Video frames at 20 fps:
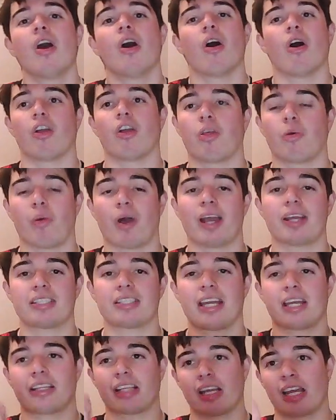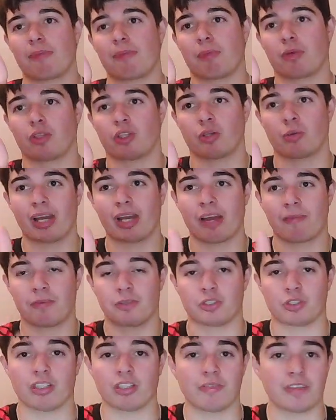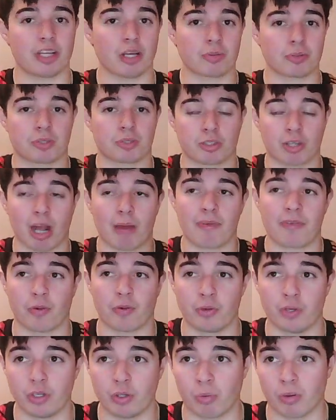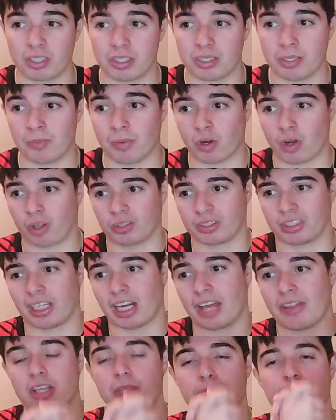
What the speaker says: Otherwise, hit that like button on the way out. If you enjoyed the video, subscribe if you're new and want to see more content like this.